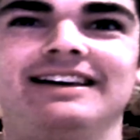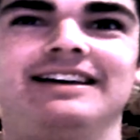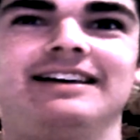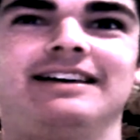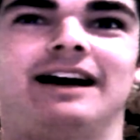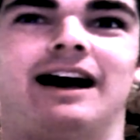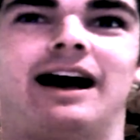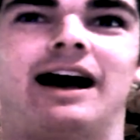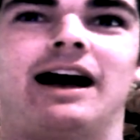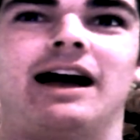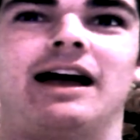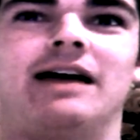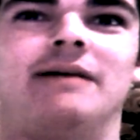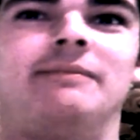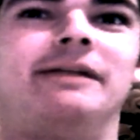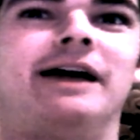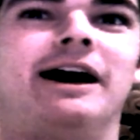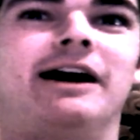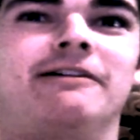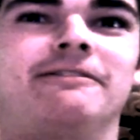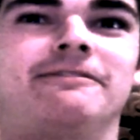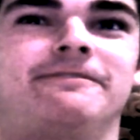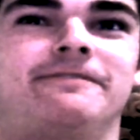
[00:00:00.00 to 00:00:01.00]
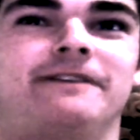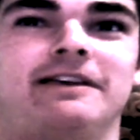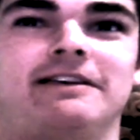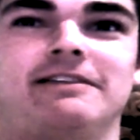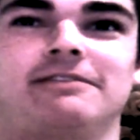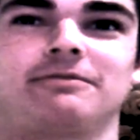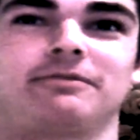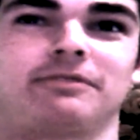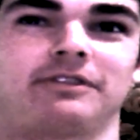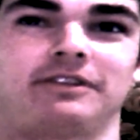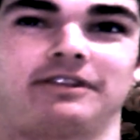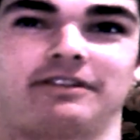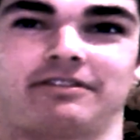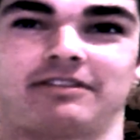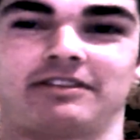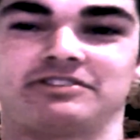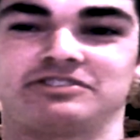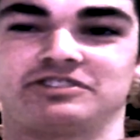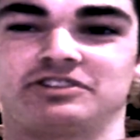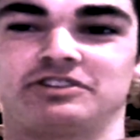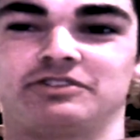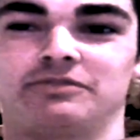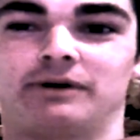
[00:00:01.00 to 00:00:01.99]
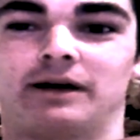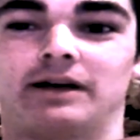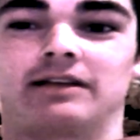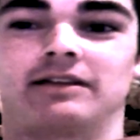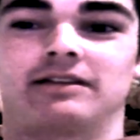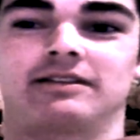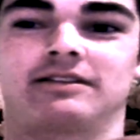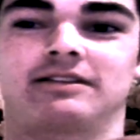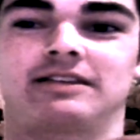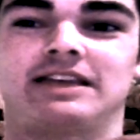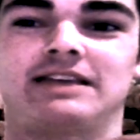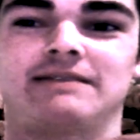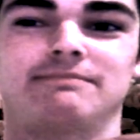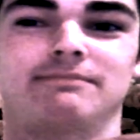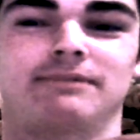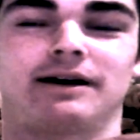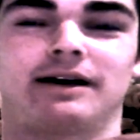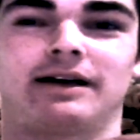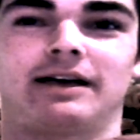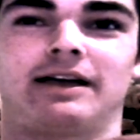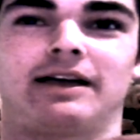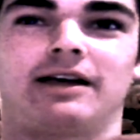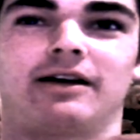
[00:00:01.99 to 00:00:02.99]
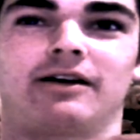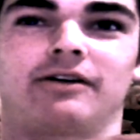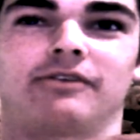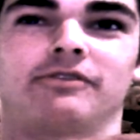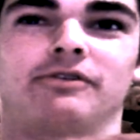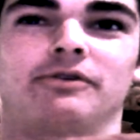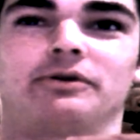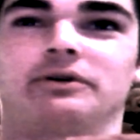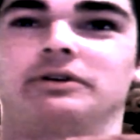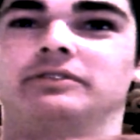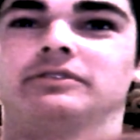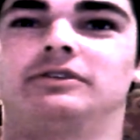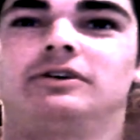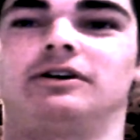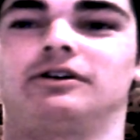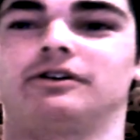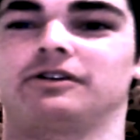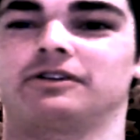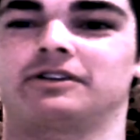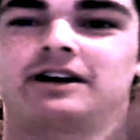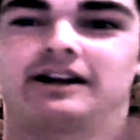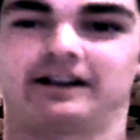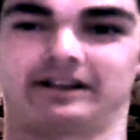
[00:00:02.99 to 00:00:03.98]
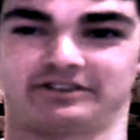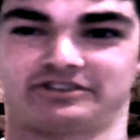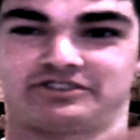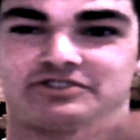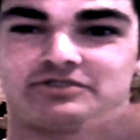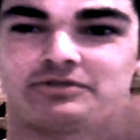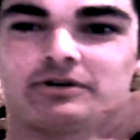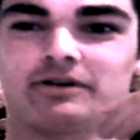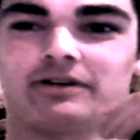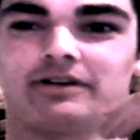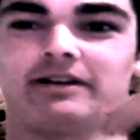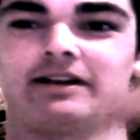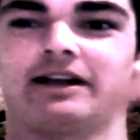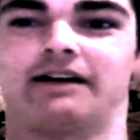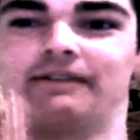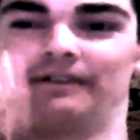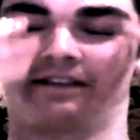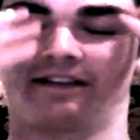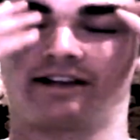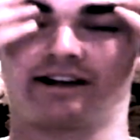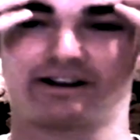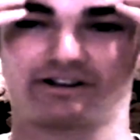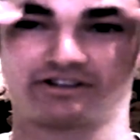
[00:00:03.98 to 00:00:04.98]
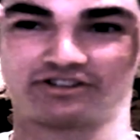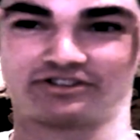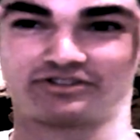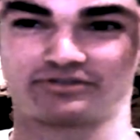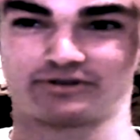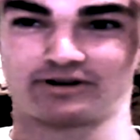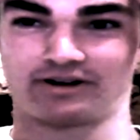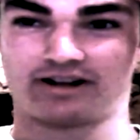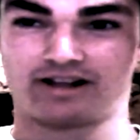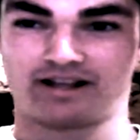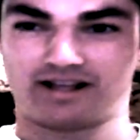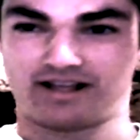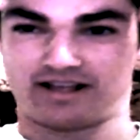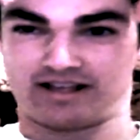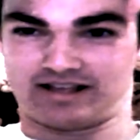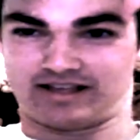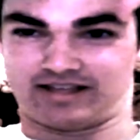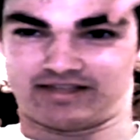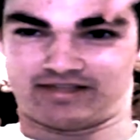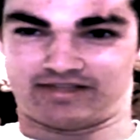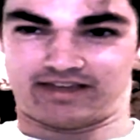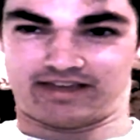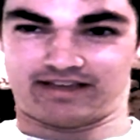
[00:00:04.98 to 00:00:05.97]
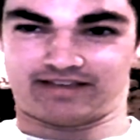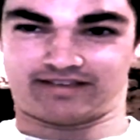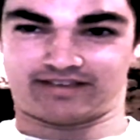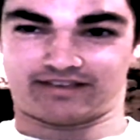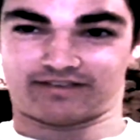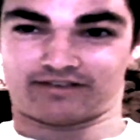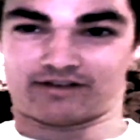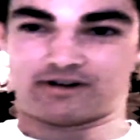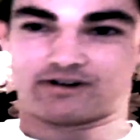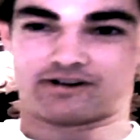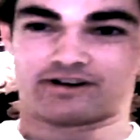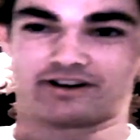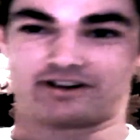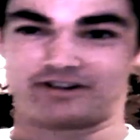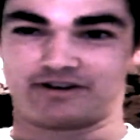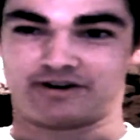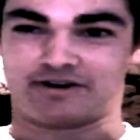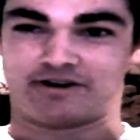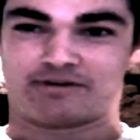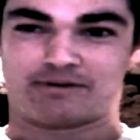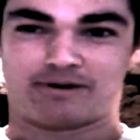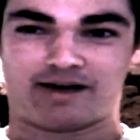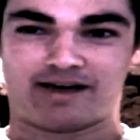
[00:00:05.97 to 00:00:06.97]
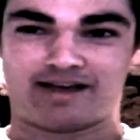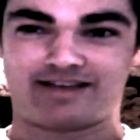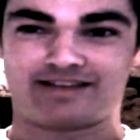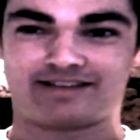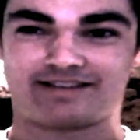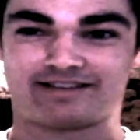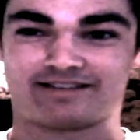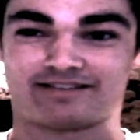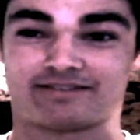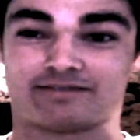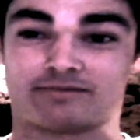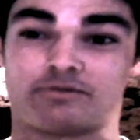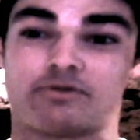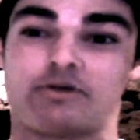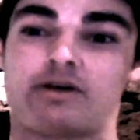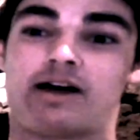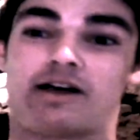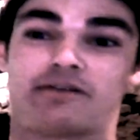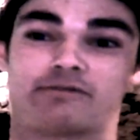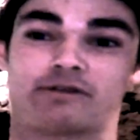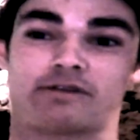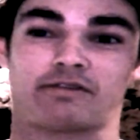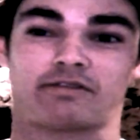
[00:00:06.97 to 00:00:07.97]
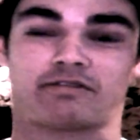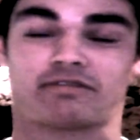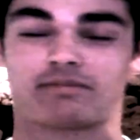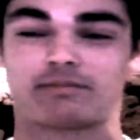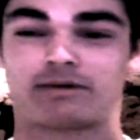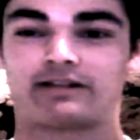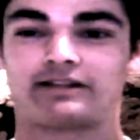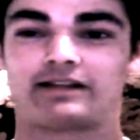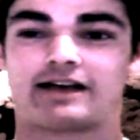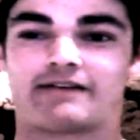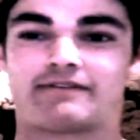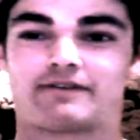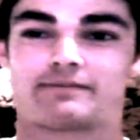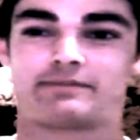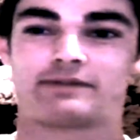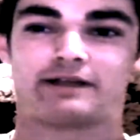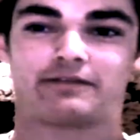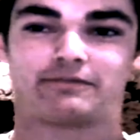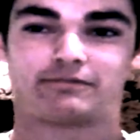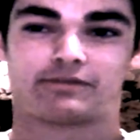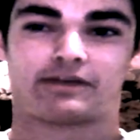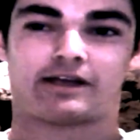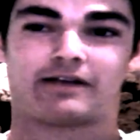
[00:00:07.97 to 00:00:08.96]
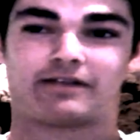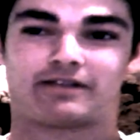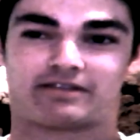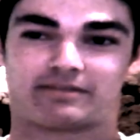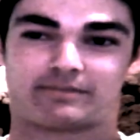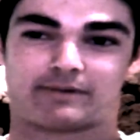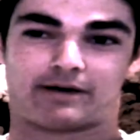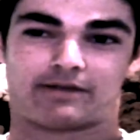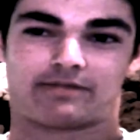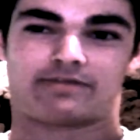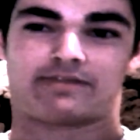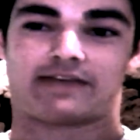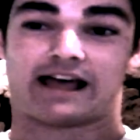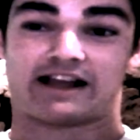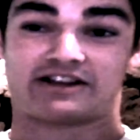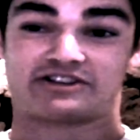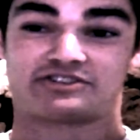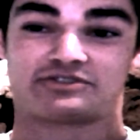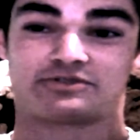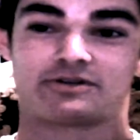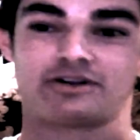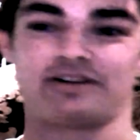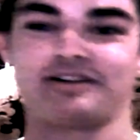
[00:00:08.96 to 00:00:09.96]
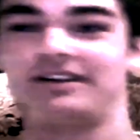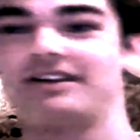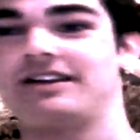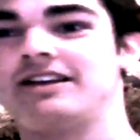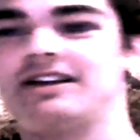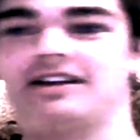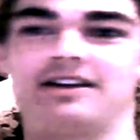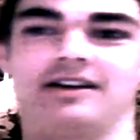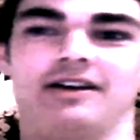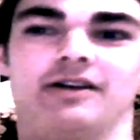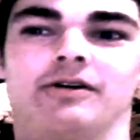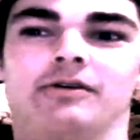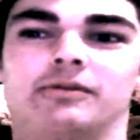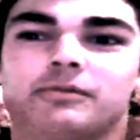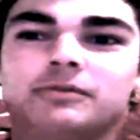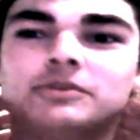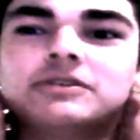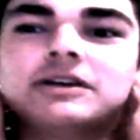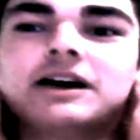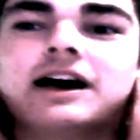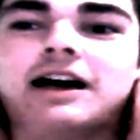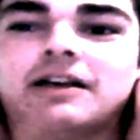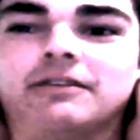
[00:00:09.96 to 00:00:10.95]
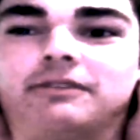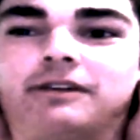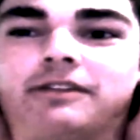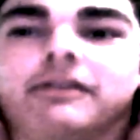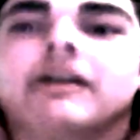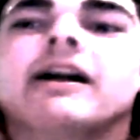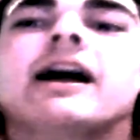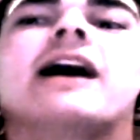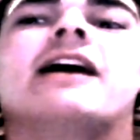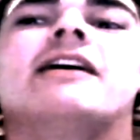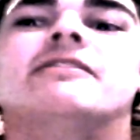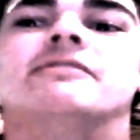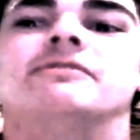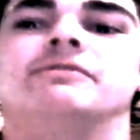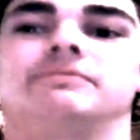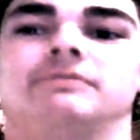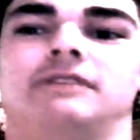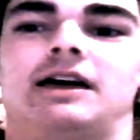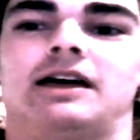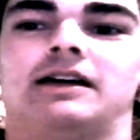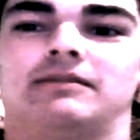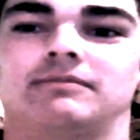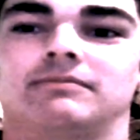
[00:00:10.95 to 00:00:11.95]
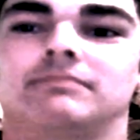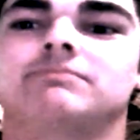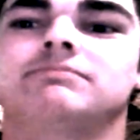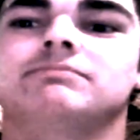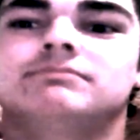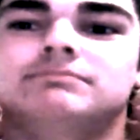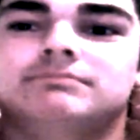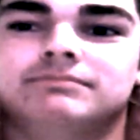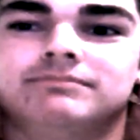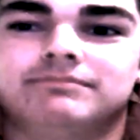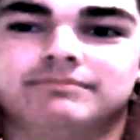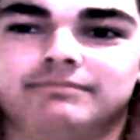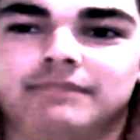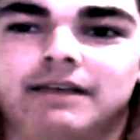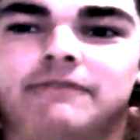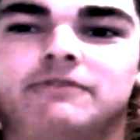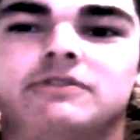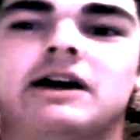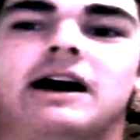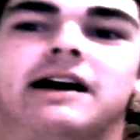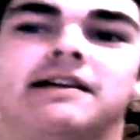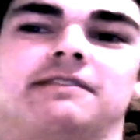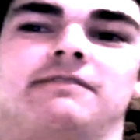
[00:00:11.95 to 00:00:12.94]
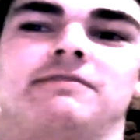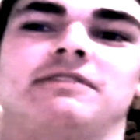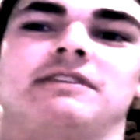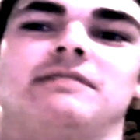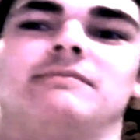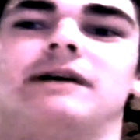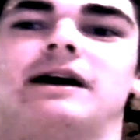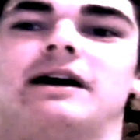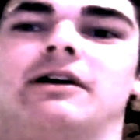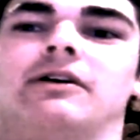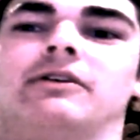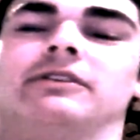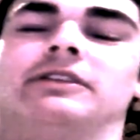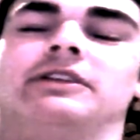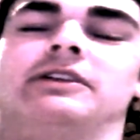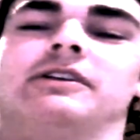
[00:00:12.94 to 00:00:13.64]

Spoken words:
I am now faced with a decision: do I keep my hair growing long or cut it short? Now, if I cut it short, this is all going to go away. So would you guys rather see my live updates with hair that's about that short? Or would you guys rather have, like, if you guys have seen my earlier